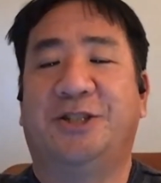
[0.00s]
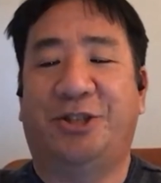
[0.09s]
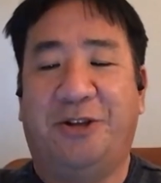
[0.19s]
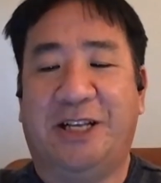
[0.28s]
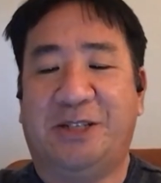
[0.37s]

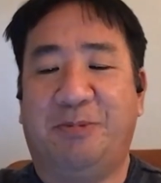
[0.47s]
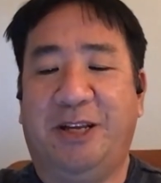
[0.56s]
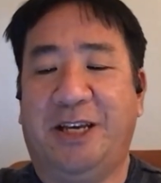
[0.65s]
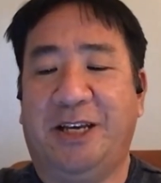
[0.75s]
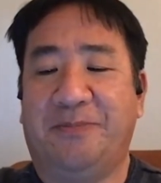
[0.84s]
So let's
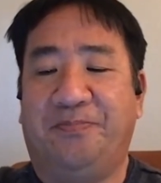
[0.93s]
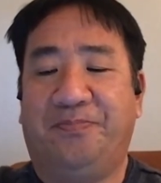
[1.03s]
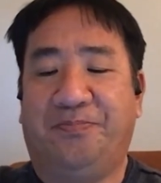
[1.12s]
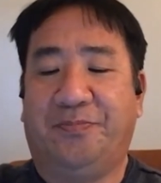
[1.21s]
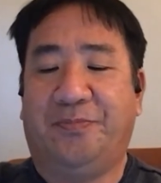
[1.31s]
begin.
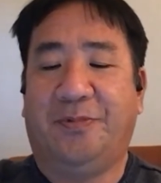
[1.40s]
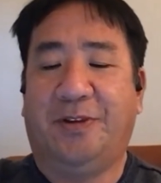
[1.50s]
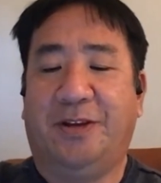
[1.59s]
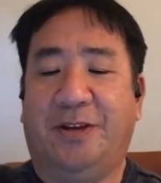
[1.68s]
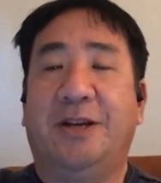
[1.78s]

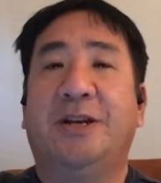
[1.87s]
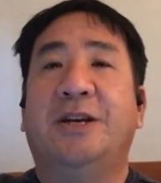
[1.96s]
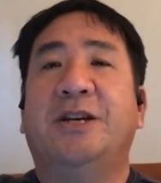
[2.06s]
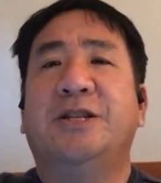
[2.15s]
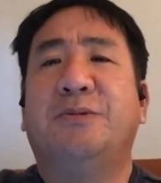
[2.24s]

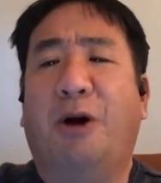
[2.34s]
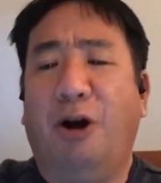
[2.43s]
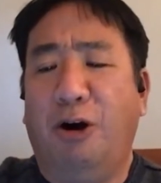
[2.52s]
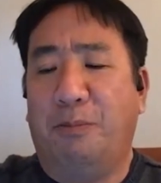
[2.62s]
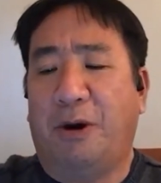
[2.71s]

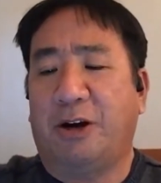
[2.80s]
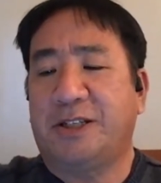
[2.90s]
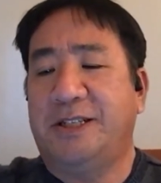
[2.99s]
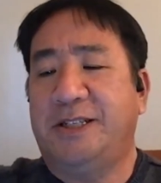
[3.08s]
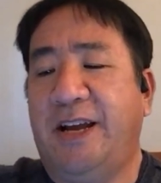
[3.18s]
Tomorrow
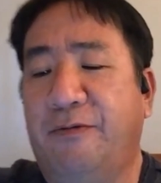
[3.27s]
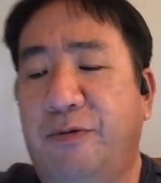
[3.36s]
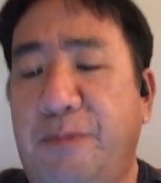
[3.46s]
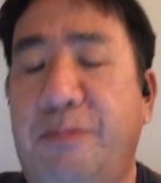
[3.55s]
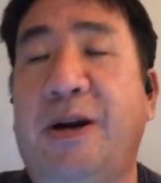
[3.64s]
marks the Day
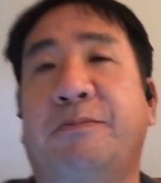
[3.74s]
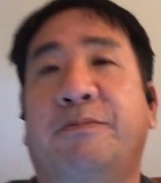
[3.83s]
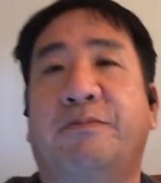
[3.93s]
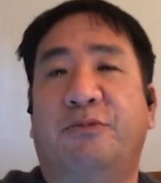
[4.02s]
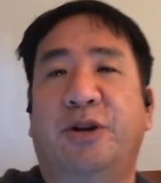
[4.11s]
of
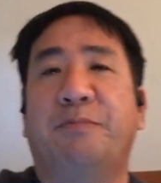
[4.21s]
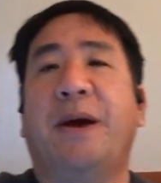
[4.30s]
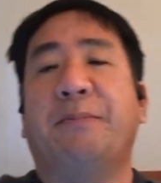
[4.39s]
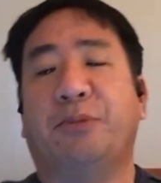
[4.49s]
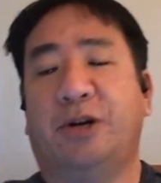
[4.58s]

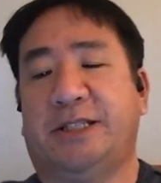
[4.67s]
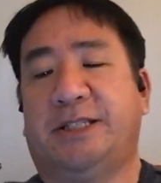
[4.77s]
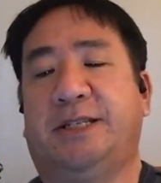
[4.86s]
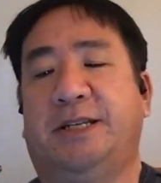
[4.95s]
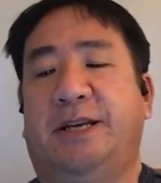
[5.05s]

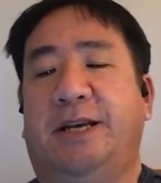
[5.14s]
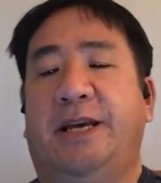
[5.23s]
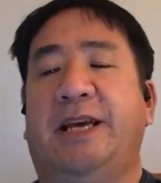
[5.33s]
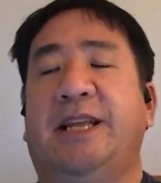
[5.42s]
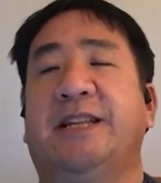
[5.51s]
Remembrance.
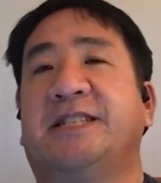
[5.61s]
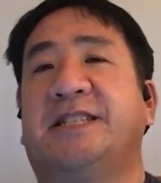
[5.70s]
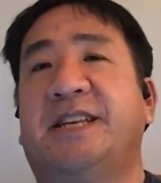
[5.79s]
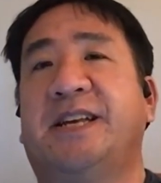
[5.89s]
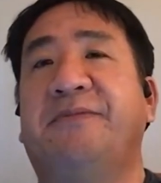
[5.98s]
It
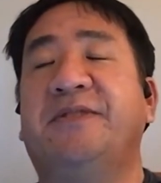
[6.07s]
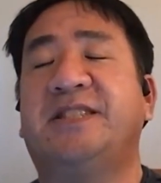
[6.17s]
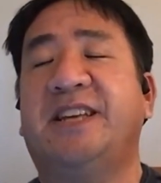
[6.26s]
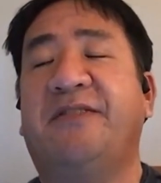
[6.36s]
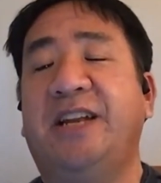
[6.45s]
is the
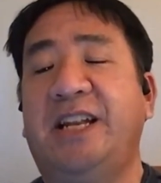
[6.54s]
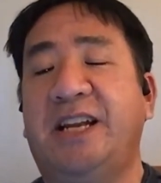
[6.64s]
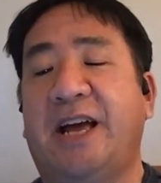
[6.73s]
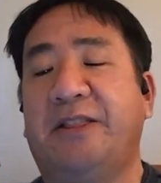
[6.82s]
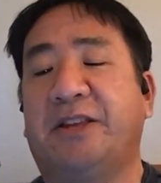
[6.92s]

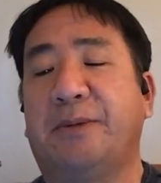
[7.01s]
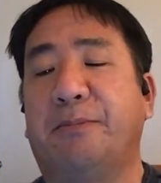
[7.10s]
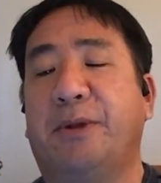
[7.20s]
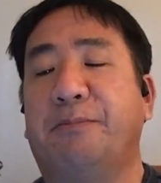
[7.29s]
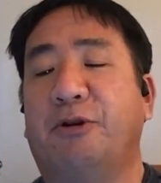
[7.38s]
79th
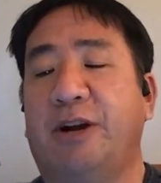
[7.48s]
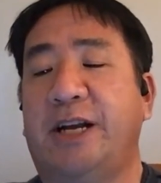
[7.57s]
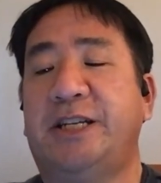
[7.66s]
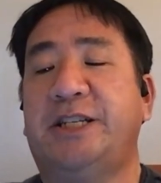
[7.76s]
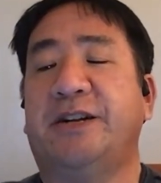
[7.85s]

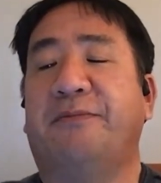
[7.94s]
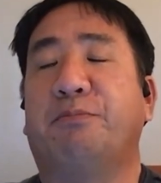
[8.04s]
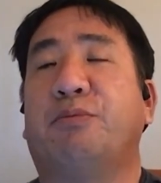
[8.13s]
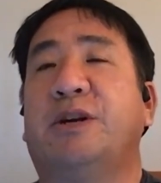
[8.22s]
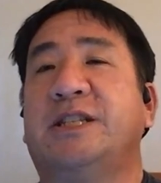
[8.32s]
commemoration of
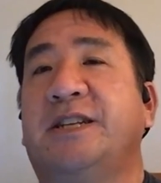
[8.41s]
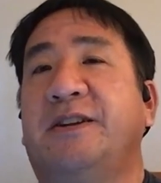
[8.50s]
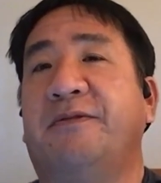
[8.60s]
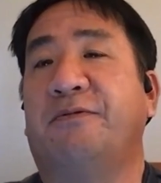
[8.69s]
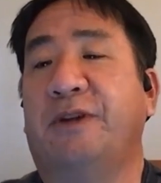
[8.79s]

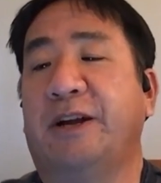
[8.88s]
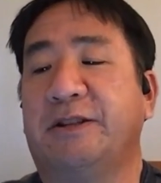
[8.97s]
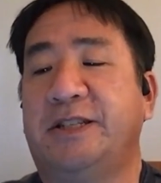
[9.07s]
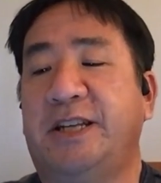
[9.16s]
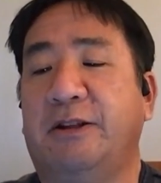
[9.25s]
President
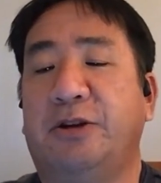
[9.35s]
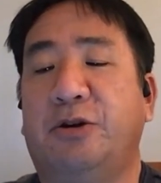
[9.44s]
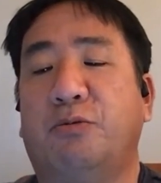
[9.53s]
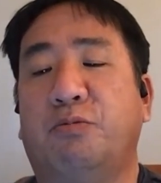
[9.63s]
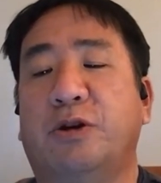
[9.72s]
Franklin
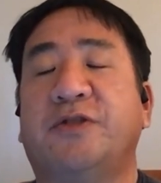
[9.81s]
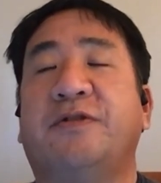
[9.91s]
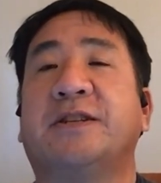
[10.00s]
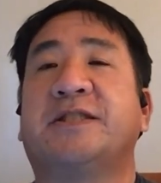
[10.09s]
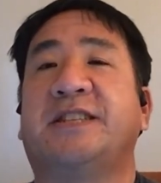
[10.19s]
Delano
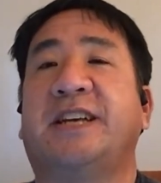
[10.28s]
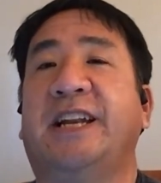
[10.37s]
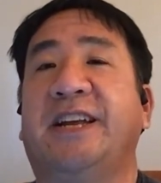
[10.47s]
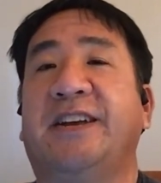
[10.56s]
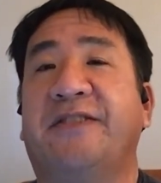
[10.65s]
Roosevelt
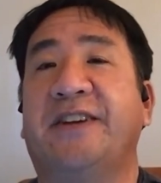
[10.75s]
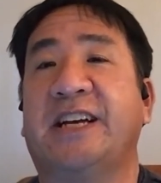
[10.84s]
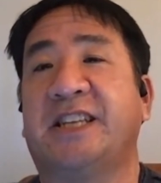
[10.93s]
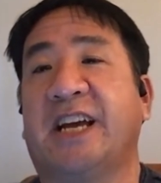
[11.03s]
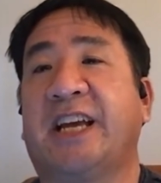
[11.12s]
signing of
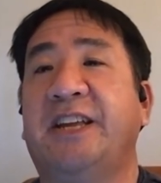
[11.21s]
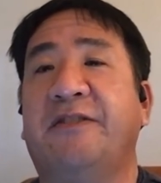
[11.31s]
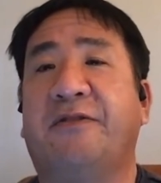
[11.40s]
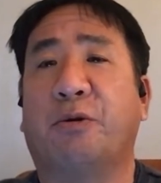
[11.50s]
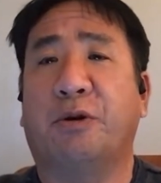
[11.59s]

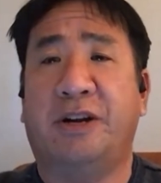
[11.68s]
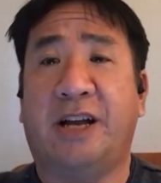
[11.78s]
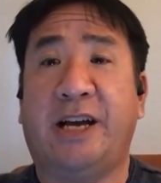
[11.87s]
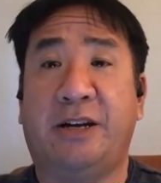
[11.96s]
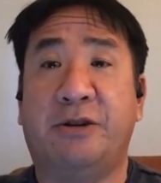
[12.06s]
Executive Order
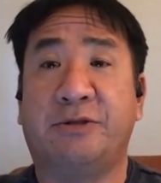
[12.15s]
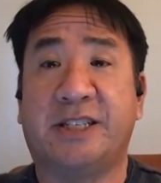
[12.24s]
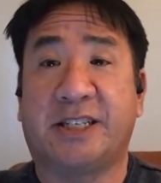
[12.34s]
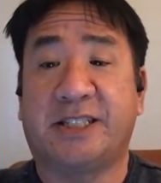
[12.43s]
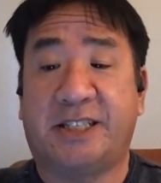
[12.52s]

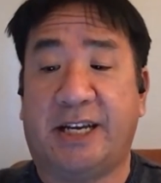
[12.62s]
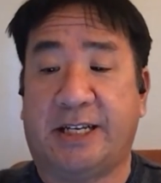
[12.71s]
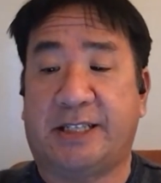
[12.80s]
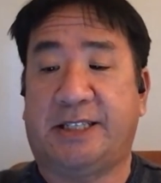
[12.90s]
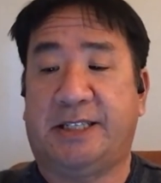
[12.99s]

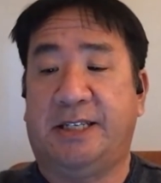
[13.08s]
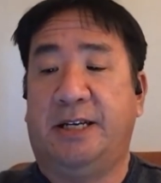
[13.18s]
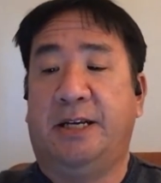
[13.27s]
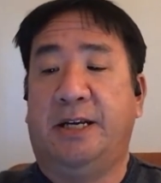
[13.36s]
9066,